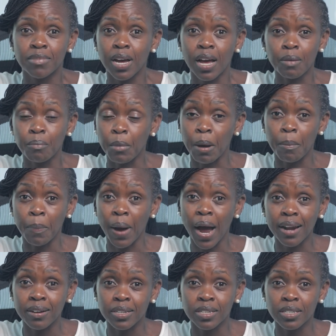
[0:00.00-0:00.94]
a
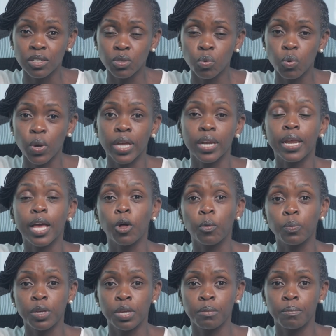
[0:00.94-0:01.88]
parent who can
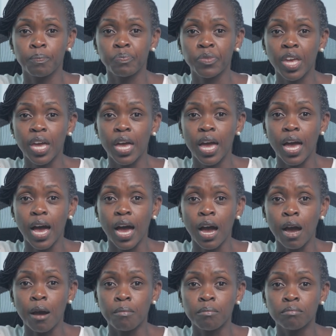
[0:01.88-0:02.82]
help him
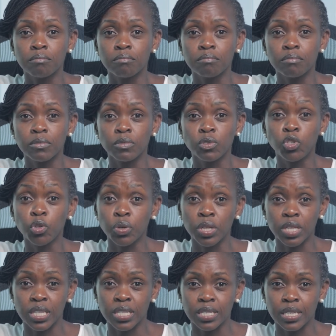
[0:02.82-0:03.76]

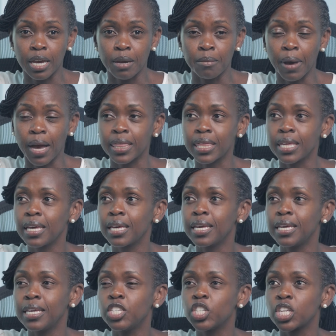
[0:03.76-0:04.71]
during this time. I think
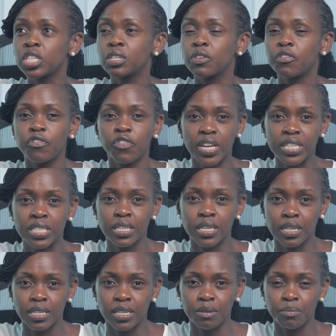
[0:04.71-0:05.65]
he just
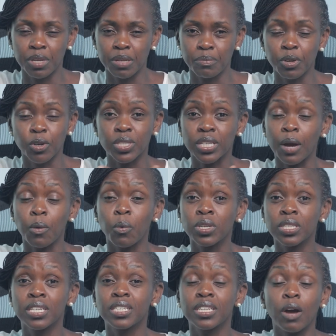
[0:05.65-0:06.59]
fascinated me because I
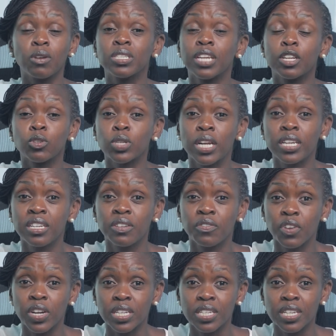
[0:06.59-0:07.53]
was in a totally
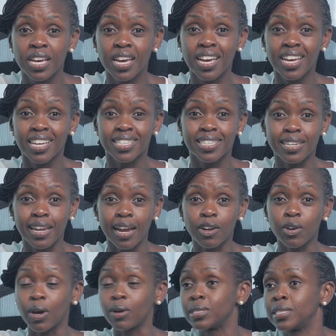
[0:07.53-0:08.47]
different
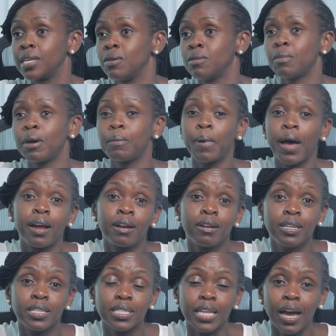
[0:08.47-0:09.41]
scenario. I was staying with my
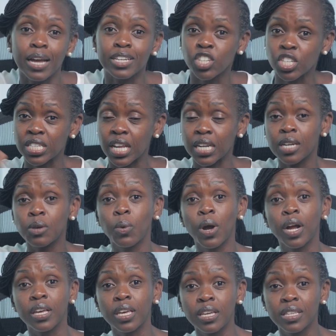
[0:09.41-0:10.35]
parents. I had just started
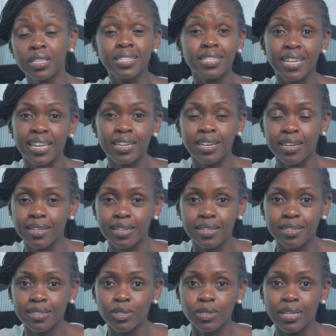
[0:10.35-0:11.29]
working. This is like
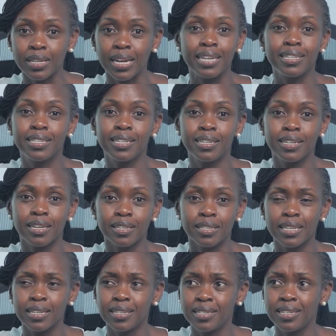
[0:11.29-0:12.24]
19
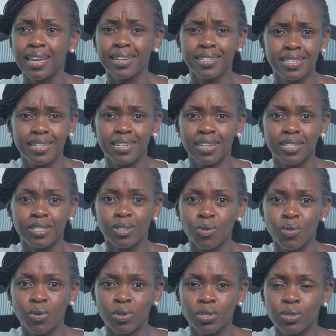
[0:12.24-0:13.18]
years
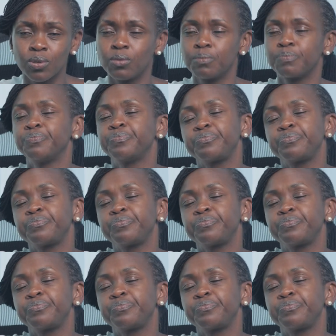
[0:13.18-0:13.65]
ago or so.